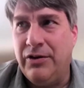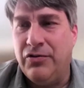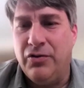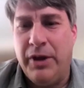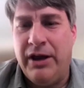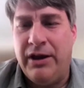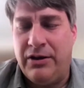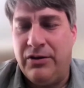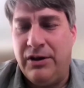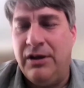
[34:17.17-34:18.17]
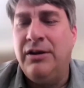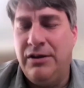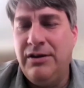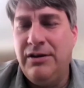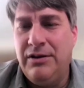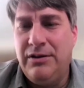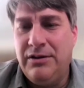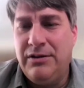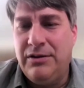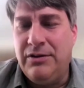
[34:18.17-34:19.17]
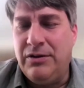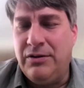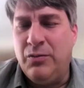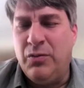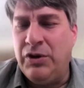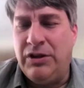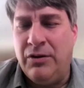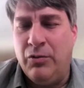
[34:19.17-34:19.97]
dramatically within